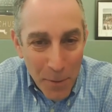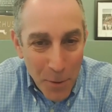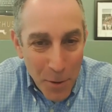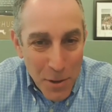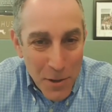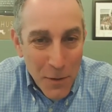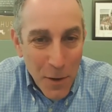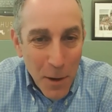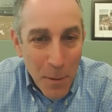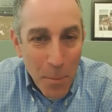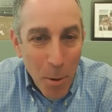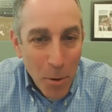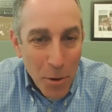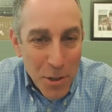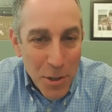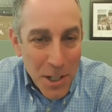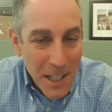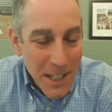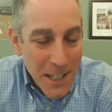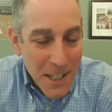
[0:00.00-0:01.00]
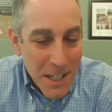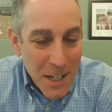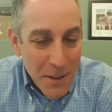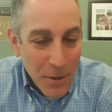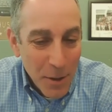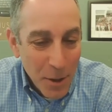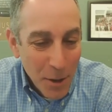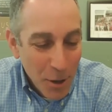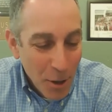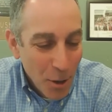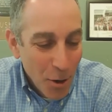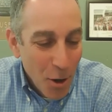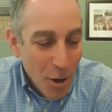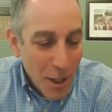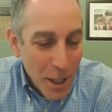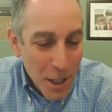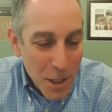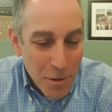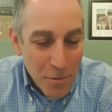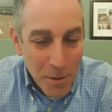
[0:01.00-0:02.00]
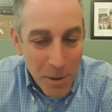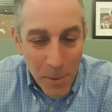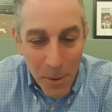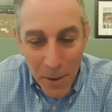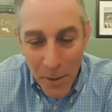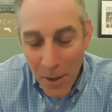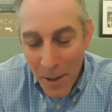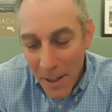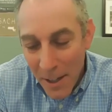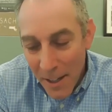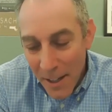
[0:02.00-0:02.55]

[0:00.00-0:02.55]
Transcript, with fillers: First of all, both cities have a, a long history with